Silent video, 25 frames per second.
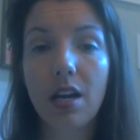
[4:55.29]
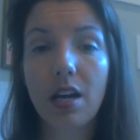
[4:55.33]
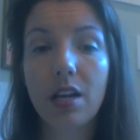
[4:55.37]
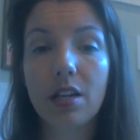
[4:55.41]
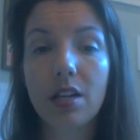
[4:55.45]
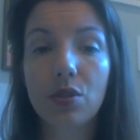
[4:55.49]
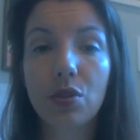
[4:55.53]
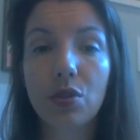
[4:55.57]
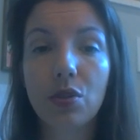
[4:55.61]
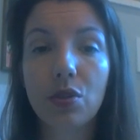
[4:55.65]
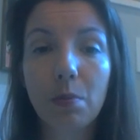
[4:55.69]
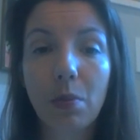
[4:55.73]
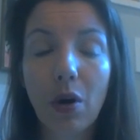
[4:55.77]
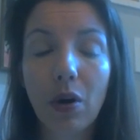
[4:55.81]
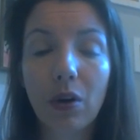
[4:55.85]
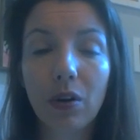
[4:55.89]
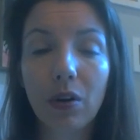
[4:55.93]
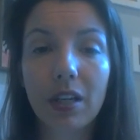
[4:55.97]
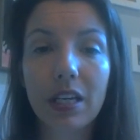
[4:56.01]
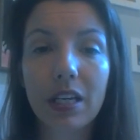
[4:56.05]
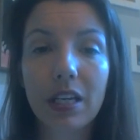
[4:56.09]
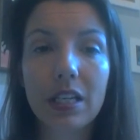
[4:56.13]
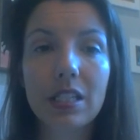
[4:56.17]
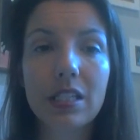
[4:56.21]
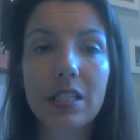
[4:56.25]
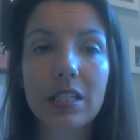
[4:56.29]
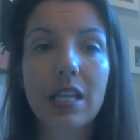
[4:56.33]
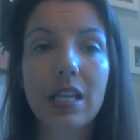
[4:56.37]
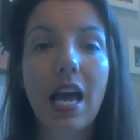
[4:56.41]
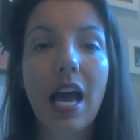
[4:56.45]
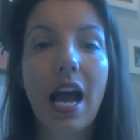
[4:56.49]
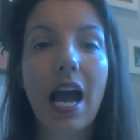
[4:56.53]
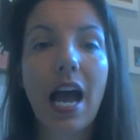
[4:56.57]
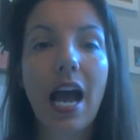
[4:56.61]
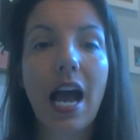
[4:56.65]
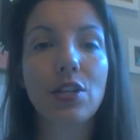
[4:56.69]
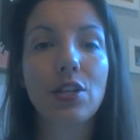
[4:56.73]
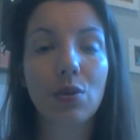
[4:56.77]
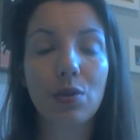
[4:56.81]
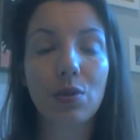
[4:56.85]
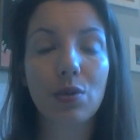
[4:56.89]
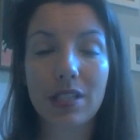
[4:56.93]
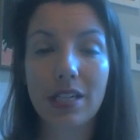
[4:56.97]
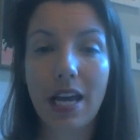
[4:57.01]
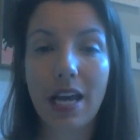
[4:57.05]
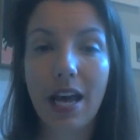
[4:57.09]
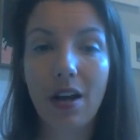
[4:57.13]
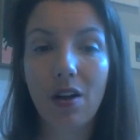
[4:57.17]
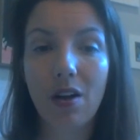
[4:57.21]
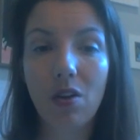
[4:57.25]
Zoom parties. I don't
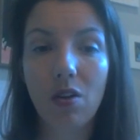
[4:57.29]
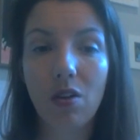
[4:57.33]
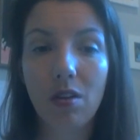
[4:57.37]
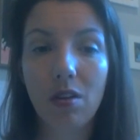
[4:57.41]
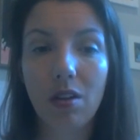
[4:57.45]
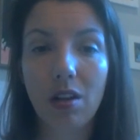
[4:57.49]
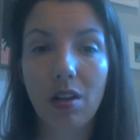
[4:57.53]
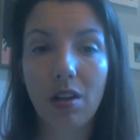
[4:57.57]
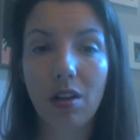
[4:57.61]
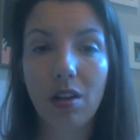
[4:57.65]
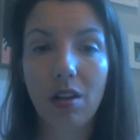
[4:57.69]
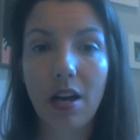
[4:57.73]
tell